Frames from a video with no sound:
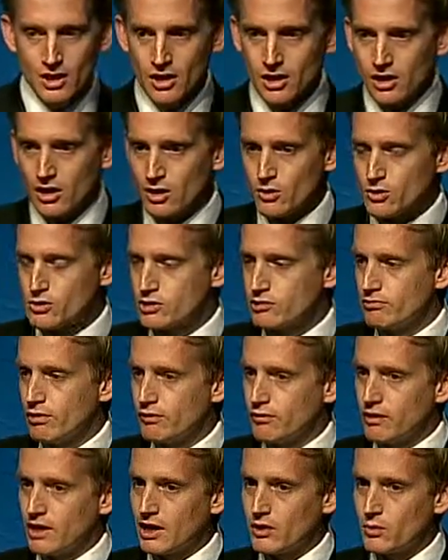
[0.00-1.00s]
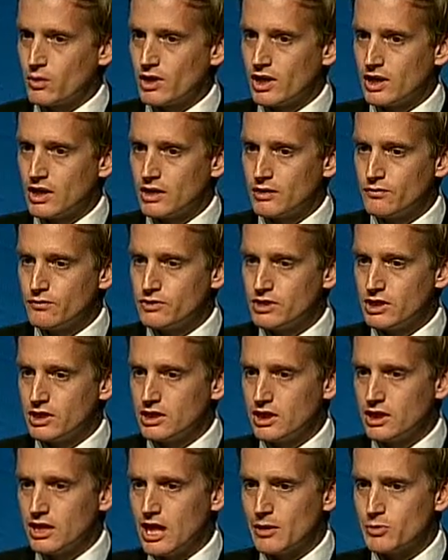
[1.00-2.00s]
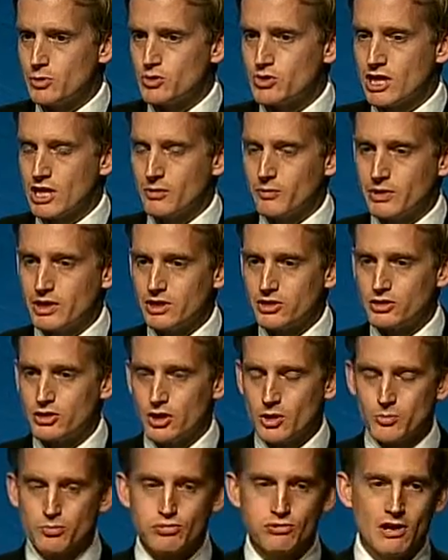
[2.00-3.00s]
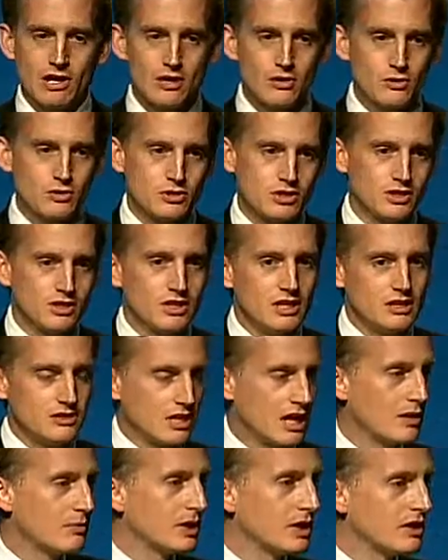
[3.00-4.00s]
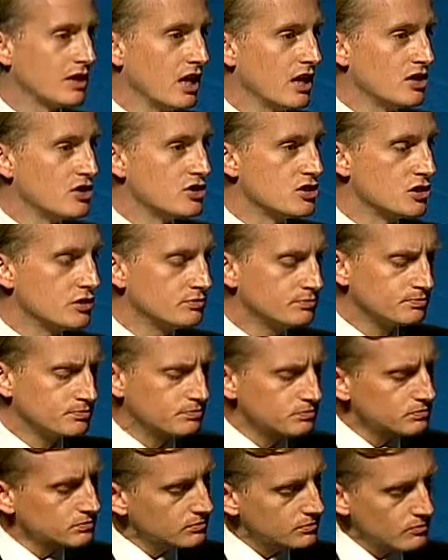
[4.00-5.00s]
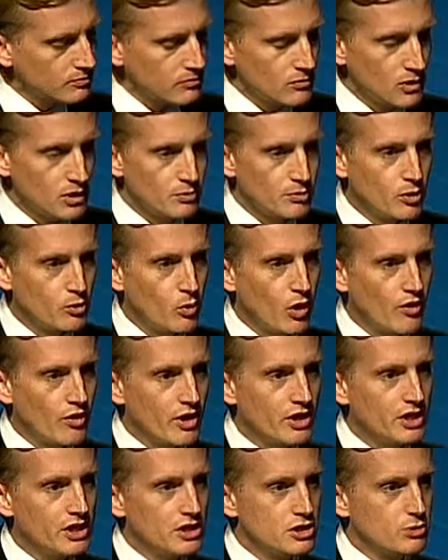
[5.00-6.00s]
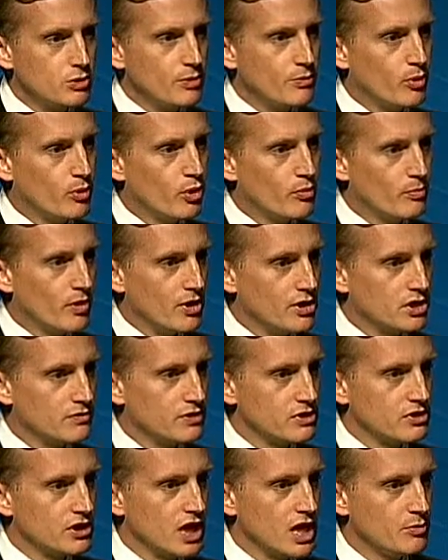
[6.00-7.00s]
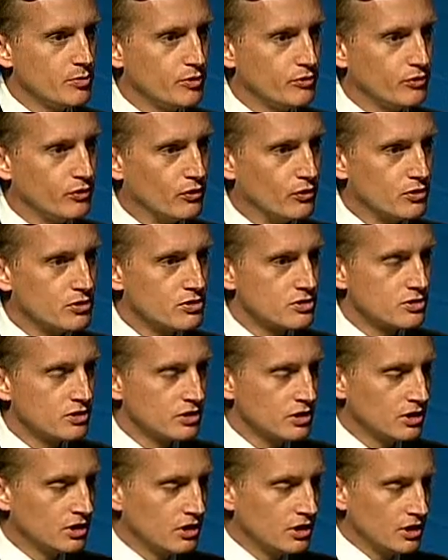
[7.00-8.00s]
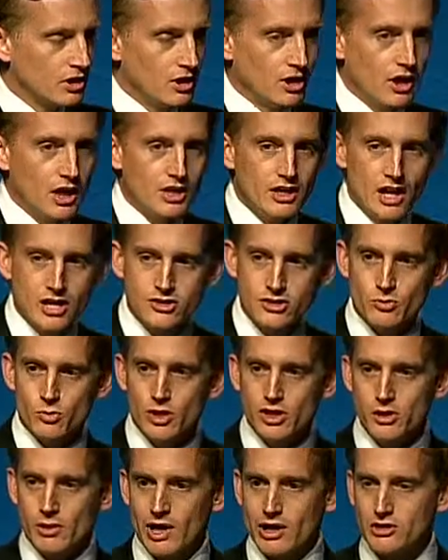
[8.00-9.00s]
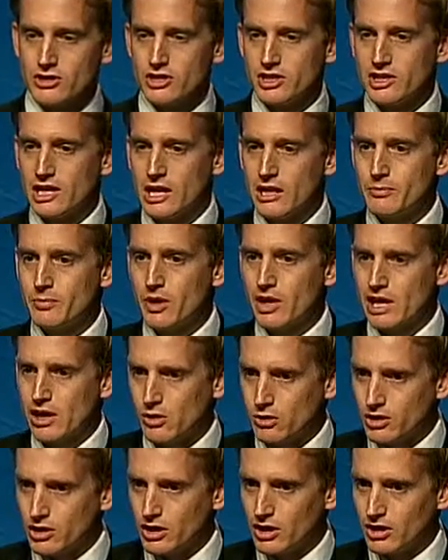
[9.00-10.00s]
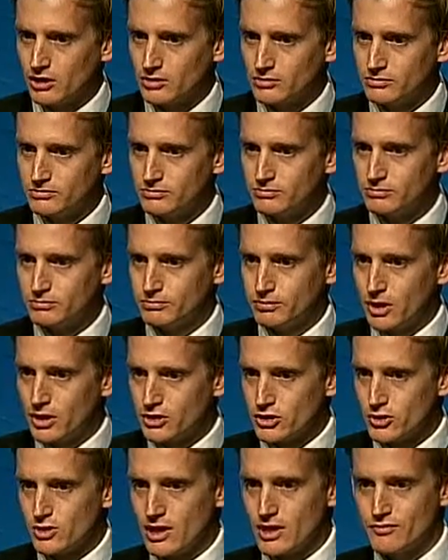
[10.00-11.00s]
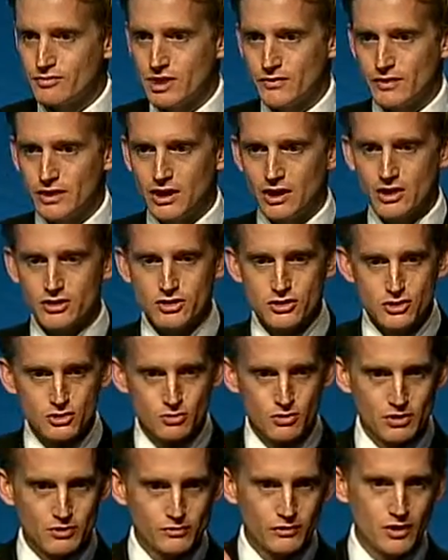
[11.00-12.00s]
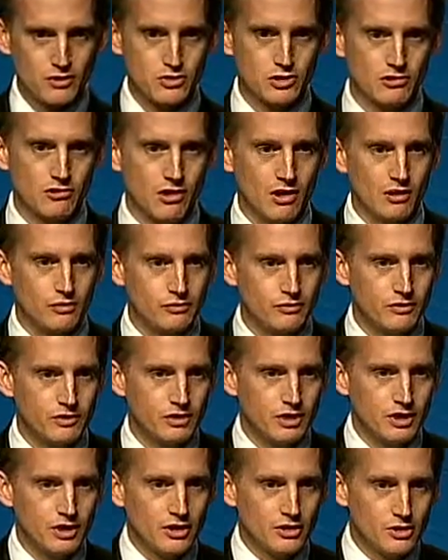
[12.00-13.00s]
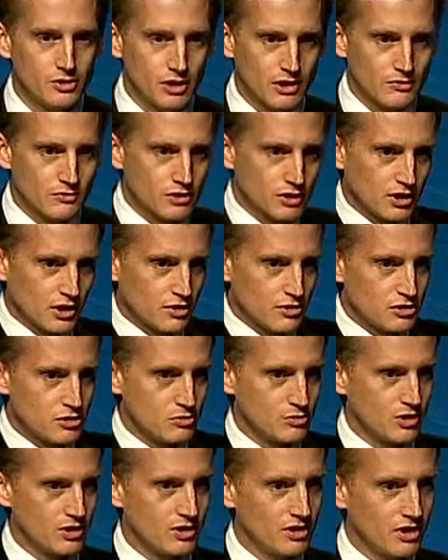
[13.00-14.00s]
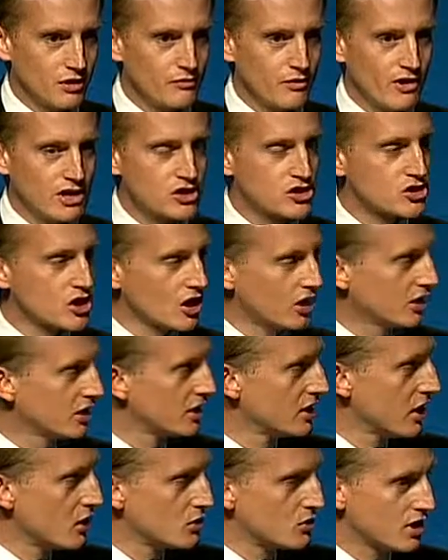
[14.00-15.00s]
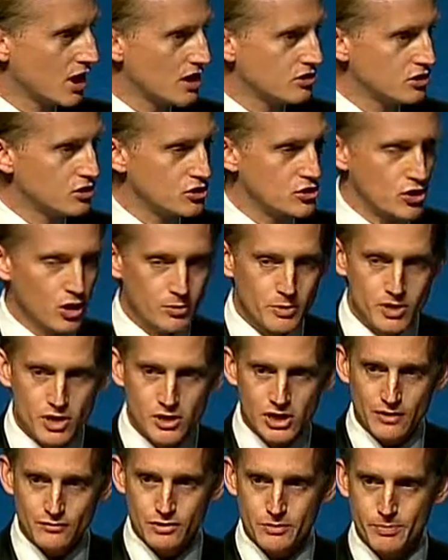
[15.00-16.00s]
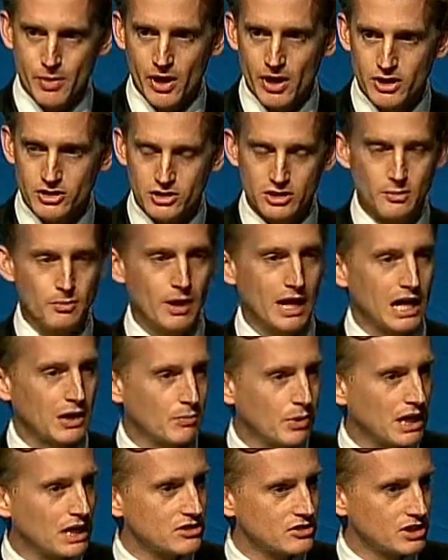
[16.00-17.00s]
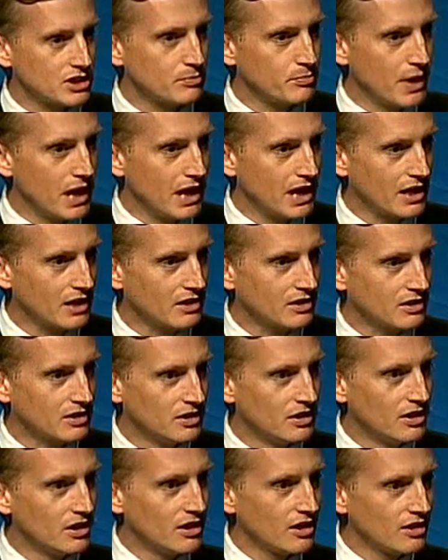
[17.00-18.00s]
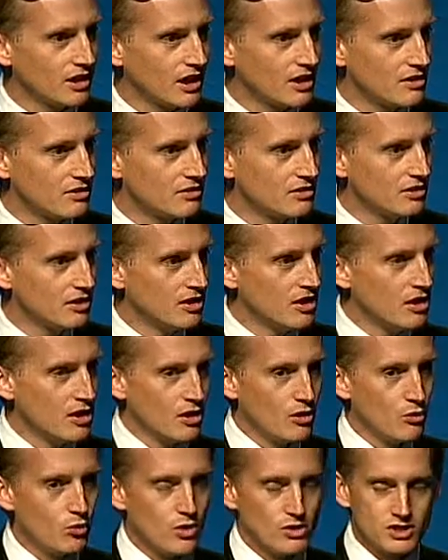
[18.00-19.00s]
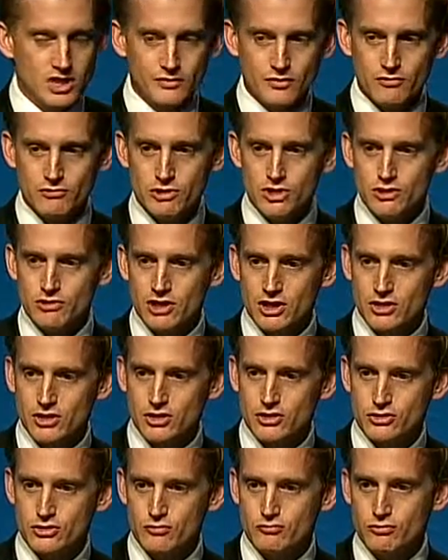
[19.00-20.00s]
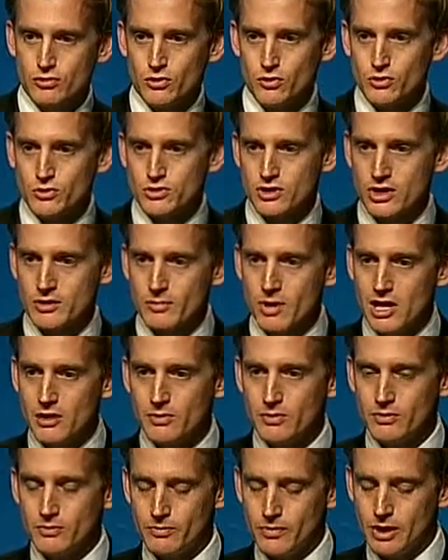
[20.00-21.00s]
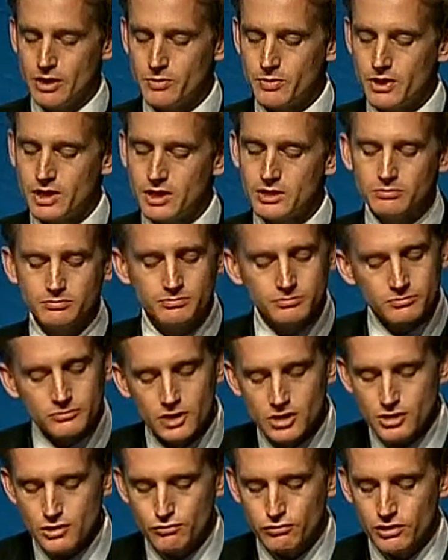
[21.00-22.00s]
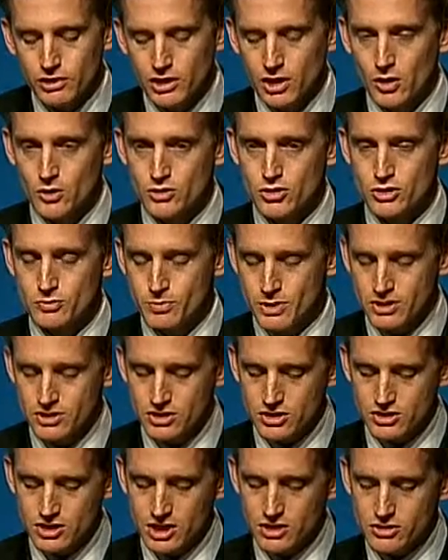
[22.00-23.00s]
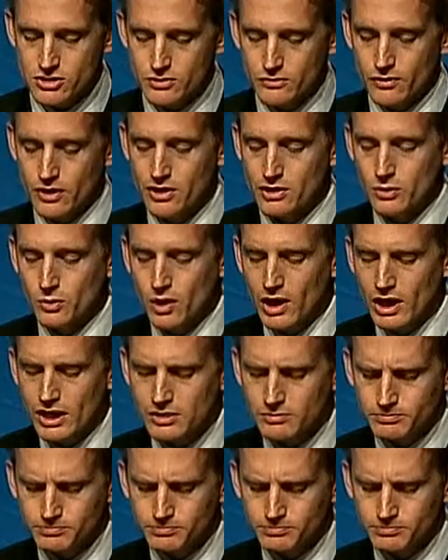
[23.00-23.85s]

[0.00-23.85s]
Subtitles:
I also reflect when I lived in Abu Dhabi, a proud Islamic nation, but one that needed to import much of its labor force, a nation where you actually can buy alcohol, but you have to have a license with a photograph. You have to go to a very subtly located shop, and then you have to buy it in a black plastic bag. Again, whatever restrictions and rules there may be, different cultures, business tends to find a way.